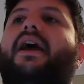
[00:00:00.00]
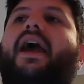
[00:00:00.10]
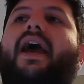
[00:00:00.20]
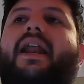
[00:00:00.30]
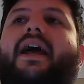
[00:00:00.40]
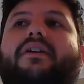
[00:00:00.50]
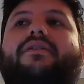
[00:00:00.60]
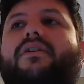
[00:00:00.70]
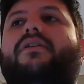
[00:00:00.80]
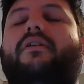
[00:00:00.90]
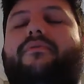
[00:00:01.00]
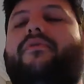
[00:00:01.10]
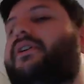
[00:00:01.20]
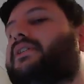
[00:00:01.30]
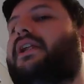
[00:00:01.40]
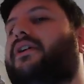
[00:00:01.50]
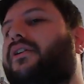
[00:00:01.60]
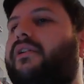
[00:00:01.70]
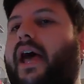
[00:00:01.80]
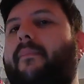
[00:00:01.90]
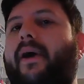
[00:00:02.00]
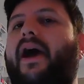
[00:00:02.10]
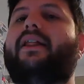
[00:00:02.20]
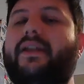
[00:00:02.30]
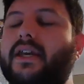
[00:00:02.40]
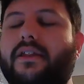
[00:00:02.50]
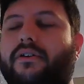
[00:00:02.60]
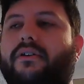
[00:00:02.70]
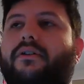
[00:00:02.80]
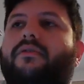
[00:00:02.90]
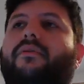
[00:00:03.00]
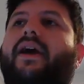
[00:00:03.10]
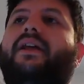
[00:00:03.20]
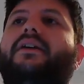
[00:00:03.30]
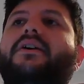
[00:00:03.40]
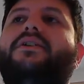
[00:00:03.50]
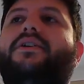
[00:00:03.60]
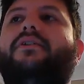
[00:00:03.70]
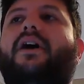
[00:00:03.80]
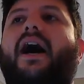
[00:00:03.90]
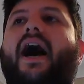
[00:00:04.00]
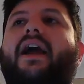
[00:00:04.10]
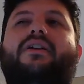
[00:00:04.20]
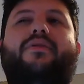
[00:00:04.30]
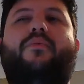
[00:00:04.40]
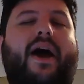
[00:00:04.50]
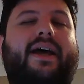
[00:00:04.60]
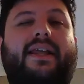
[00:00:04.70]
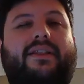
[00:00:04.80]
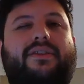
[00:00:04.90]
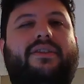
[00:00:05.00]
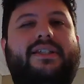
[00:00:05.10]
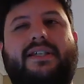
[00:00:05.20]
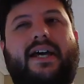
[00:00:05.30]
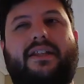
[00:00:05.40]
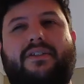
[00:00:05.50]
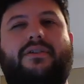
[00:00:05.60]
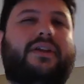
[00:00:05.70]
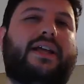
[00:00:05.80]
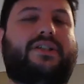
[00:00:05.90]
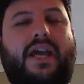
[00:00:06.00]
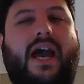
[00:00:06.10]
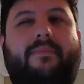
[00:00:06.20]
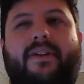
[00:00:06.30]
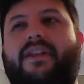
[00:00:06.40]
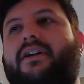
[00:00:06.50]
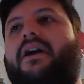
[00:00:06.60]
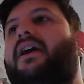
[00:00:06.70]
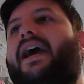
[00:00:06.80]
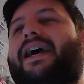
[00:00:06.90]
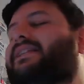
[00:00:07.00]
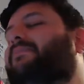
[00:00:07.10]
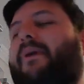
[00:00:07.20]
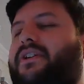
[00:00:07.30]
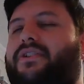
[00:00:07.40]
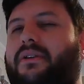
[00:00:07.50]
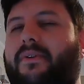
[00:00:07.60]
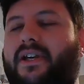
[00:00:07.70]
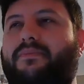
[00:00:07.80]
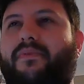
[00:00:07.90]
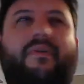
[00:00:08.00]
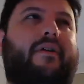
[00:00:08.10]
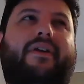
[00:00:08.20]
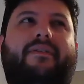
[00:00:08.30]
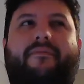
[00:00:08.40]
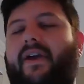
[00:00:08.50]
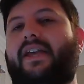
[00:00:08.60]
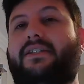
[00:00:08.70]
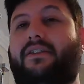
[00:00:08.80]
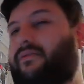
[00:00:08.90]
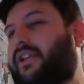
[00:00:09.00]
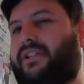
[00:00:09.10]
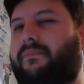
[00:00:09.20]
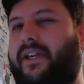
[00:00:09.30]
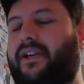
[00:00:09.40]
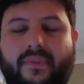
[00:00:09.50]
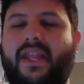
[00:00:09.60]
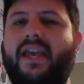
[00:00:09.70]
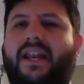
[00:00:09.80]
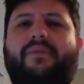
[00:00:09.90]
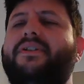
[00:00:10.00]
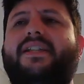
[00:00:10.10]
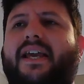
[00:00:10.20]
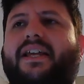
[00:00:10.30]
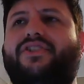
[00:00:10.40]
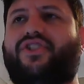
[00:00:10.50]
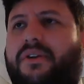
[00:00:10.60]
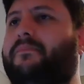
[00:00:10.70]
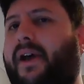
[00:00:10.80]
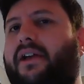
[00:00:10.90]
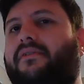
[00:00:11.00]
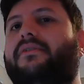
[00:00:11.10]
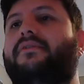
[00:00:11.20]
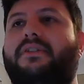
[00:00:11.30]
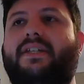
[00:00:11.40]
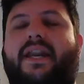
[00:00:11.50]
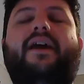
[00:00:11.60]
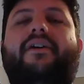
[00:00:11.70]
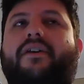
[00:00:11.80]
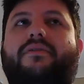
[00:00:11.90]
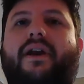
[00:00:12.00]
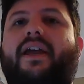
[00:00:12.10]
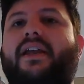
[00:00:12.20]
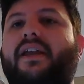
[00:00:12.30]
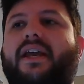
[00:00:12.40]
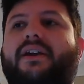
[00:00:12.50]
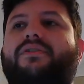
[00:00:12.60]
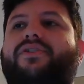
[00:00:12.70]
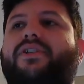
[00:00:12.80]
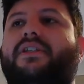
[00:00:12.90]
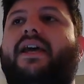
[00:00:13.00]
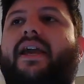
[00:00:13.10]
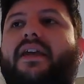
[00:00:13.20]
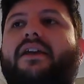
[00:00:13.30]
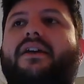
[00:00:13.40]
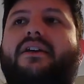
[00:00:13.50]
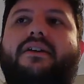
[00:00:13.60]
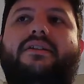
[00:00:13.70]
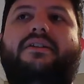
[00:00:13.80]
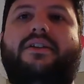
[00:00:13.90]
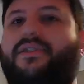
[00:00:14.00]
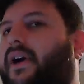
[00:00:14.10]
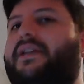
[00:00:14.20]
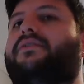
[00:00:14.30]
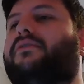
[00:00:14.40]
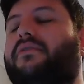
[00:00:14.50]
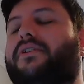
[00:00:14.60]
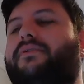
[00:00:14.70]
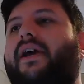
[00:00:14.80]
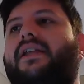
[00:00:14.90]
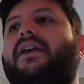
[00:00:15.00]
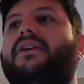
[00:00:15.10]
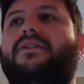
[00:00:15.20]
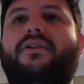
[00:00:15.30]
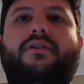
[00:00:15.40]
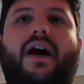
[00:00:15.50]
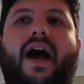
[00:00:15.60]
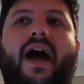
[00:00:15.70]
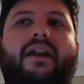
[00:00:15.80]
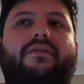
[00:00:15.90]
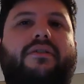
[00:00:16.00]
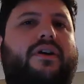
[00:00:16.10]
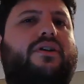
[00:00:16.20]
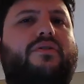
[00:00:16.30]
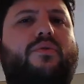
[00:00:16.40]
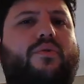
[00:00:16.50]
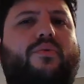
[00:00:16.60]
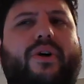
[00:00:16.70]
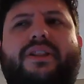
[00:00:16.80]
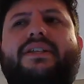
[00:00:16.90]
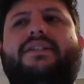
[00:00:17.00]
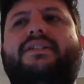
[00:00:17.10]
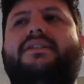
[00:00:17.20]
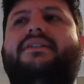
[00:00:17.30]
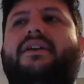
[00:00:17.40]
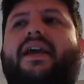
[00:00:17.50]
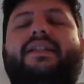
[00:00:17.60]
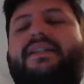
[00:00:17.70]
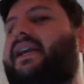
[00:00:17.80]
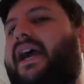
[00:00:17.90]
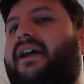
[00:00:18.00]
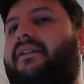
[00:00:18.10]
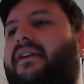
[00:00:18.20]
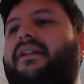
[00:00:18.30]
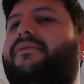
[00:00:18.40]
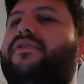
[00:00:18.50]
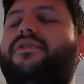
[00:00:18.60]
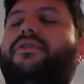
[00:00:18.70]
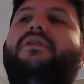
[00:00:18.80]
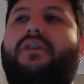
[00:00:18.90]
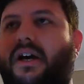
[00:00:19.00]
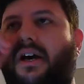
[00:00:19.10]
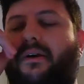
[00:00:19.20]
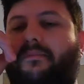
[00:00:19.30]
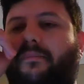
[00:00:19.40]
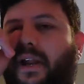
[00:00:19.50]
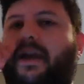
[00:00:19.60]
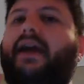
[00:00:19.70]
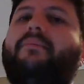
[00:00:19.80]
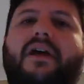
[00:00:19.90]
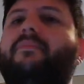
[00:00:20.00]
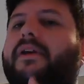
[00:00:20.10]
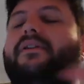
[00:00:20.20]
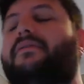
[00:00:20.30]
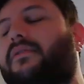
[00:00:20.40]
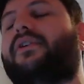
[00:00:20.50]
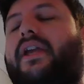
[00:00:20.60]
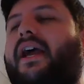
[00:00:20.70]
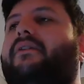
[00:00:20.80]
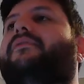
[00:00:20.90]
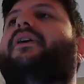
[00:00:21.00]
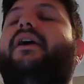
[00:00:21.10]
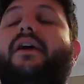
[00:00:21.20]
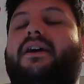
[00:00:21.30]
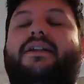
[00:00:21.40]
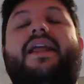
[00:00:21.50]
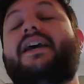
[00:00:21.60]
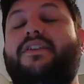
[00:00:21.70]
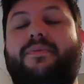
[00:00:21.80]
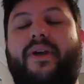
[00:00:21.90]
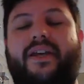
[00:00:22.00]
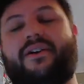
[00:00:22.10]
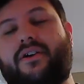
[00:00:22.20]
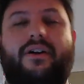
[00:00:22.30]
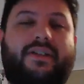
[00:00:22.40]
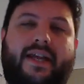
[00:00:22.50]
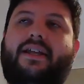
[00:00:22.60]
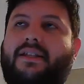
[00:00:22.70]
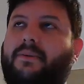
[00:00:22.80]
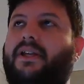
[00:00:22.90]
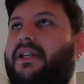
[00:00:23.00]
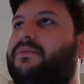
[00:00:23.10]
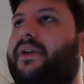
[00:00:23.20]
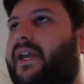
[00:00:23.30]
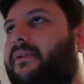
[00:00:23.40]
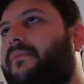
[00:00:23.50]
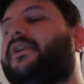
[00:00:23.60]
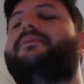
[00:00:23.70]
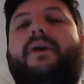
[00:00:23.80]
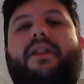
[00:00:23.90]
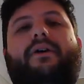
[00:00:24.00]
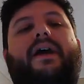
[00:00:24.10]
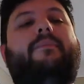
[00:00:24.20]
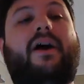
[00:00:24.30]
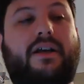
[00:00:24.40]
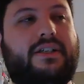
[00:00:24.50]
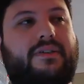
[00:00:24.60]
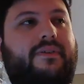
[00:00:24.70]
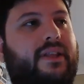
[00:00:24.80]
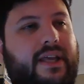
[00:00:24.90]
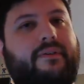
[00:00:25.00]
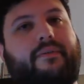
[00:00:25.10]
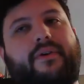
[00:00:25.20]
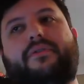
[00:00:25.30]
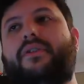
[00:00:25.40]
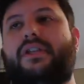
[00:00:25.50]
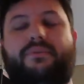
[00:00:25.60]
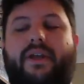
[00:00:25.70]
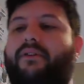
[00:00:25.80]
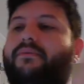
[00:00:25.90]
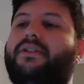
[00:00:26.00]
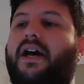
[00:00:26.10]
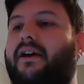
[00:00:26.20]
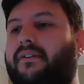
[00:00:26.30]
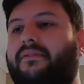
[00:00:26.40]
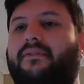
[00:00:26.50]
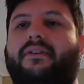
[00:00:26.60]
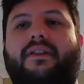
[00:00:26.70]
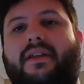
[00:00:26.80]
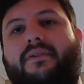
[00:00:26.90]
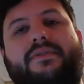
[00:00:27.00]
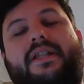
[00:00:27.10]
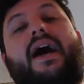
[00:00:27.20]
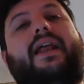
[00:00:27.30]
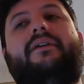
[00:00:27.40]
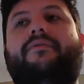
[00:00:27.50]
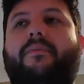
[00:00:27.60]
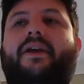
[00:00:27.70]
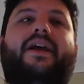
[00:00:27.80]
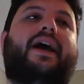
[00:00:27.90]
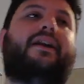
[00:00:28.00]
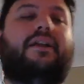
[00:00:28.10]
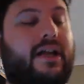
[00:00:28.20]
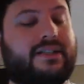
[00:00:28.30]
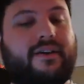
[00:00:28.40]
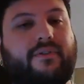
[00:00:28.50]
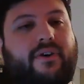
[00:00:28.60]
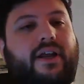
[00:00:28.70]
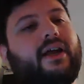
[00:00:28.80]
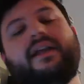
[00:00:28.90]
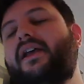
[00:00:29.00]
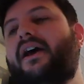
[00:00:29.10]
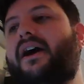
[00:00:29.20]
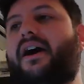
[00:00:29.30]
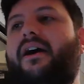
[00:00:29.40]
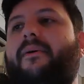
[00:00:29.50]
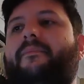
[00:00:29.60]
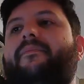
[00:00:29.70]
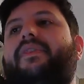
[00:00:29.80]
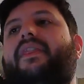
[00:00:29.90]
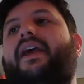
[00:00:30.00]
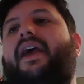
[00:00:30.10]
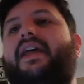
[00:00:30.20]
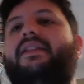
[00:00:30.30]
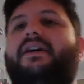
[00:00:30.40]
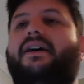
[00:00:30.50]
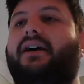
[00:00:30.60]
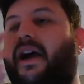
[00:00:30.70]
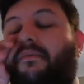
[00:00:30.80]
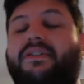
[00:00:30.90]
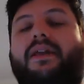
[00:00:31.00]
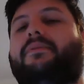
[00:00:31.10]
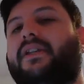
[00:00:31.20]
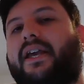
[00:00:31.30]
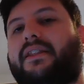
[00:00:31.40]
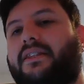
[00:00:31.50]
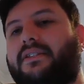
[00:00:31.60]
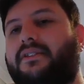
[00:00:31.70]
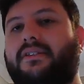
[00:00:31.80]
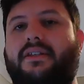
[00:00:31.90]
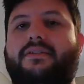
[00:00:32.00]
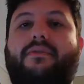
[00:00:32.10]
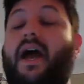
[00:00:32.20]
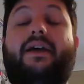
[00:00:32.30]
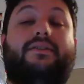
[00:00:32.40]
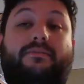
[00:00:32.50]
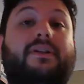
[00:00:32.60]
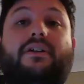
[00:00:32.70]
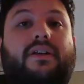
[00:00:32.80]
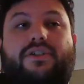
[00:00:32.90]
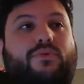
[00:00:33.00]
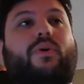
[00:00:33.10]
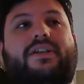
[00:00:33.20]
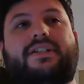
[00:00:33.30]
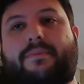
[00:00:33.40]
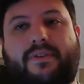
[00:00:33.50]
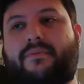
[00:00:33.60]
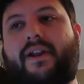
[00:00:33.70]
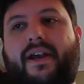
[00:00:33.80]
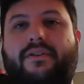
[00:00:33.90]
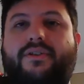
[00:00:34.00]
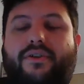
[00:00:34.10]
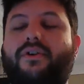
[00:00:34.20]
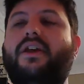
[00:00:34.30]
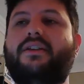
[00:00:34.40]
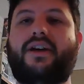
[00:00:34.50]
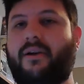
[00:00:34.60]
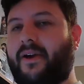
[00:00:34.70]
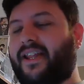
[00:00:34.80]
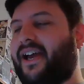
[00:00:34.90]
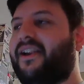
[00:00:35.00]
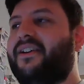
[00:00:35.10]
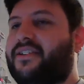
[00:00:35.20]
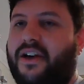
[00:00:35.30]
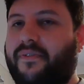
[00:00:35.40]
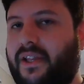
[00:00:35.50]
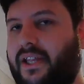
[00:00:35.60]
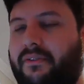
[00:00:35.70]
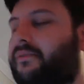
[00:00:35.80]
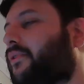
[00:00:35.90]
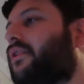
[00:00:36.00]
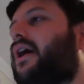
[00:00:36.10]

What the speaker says: And I don't know if Roy's going to go that path either, right? So I don't know why they decided to throw that jab in there, especially because we've already faced three gym leaders. And it wasn't like a gym battle scenario, right? It was just like the Tarrasque course, right? So I don't know what this is hinting at in the future, but I am going to be looking out for it. Next week, or technically speaking this weekend, which, by the way, apologies for the late review. This weekend was not it for me. I had a lot of stuff going on. I wasn't able to get this. I literally just watched the episode right now. So sorry about that. Sorry for the late review.